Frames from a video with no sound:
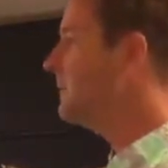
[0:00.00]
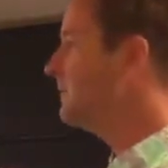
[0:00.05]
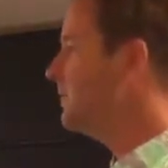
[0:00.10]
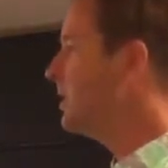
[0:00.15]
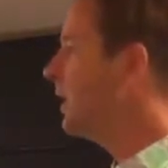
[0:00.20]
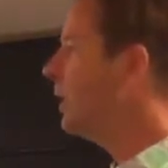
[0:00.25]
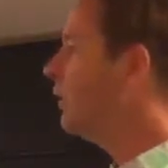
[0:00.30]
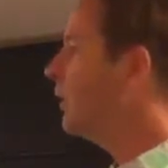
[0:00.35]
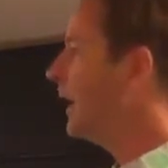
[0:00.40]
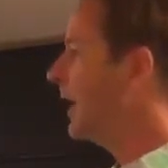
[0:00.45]

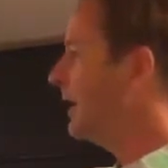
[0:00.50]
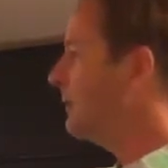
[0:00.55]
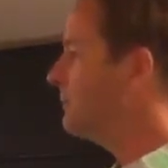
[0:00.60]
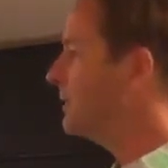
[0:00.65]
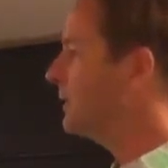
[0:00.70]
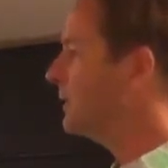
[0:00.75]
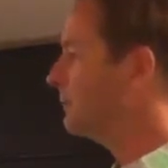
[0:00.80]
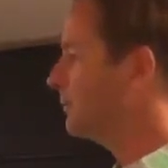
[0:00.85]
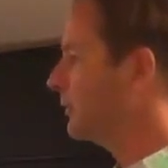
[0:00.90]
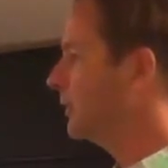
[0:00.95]
Noah had
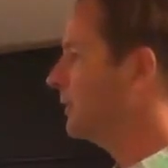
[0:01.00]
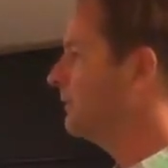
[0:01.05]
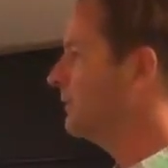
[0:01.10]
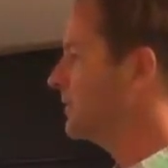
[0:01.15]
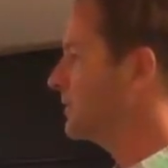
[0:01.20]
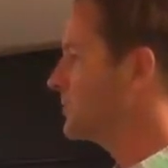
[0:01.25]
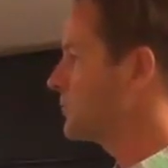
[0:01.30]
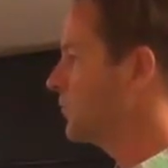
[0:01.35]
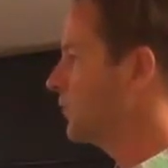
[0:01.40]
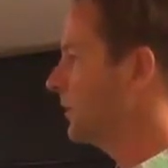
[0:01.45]
been the
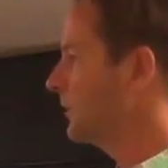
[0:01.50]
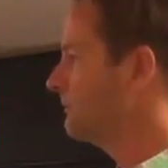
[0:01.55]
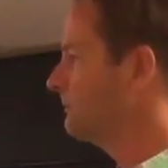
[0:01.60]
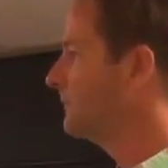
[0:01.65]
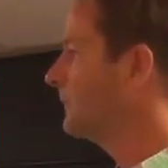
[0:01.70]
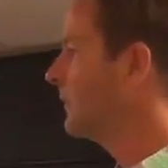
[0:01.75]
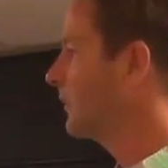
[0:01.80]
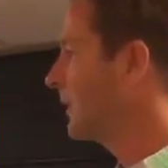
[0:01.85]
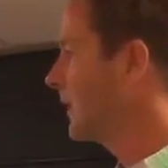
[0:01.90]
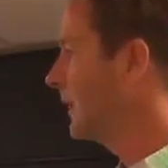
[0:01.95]
previous
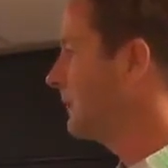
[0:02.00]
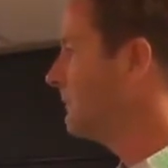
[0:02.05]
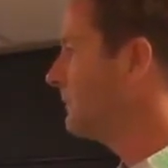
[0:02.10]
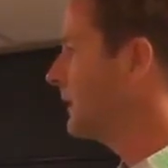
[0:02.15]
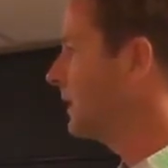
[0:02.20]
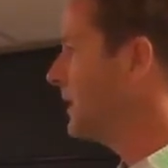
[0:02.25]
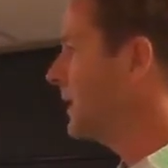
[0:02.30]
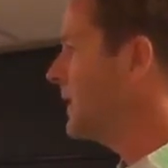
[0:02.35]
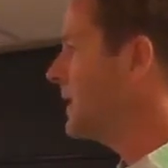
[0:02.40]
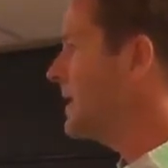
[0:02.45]
one, okay?
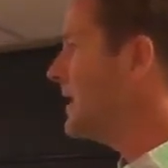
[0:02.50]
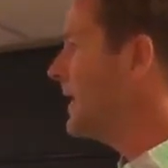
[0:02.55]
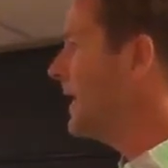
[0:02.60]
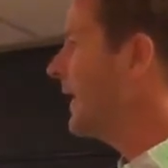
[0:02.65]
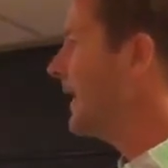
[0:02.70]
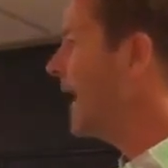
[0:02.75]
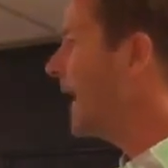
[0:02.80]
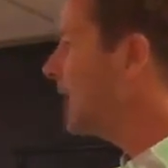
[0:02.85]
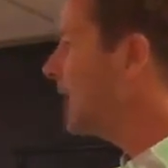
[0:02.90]
And